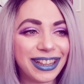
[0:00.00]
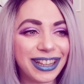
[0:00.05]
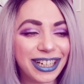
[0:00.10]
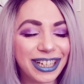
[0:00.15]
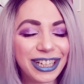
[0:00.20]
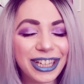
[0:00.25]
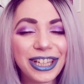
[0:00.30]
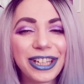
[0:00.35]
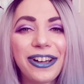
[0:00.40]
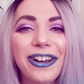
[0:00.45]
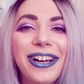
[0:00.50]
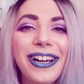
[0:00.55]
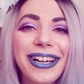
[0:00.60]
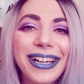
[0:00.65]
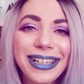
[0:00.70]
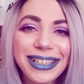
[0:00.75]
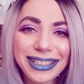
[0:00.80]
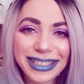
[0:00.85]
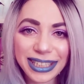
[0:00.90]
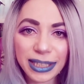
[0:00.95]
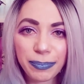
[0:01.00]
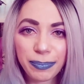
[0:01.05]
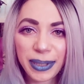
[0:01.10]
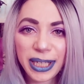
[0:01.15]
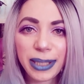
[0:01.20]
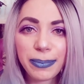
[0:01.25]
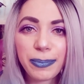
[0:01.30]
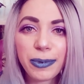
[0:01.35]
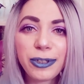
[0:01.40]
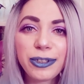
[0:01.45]
the claws and
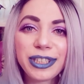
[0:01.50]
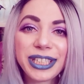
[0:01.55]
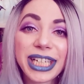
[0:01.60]
people